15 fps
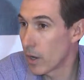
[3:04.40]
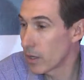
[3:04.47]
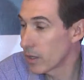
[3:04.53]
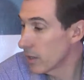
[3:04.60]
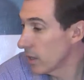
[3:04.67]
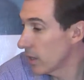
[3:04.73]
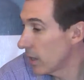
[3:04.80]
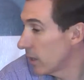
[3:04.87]

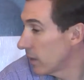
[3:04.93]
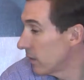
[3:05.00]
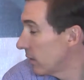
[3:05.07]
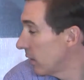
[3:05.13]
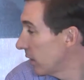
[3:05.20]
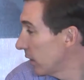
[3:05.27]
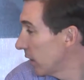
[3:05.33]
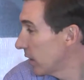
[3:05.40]
Ark and,
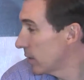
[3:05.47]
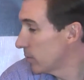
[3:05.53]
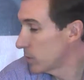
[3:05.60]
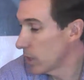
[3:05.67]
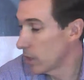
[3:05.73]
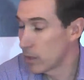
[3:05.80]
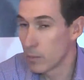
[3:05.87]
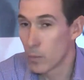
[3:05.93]
and let him
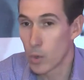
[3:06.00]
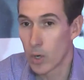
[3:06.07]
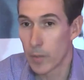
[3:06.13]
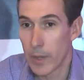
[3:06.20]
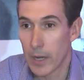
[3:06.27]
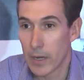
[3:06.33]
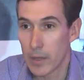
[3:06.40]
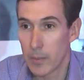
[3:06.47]
tell you more
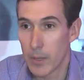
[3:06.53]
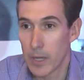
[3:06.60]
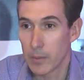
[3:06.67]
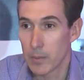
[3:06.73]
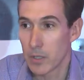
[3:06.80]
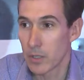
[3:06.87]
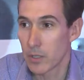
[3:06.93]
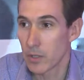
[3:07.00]
about
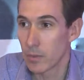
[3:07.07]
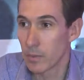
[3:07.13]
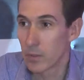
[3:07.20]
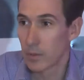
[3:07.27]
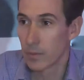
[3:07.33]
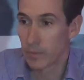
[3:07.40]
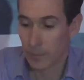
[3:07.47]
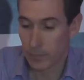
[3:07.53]
EPAM
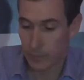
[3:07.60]
Systems.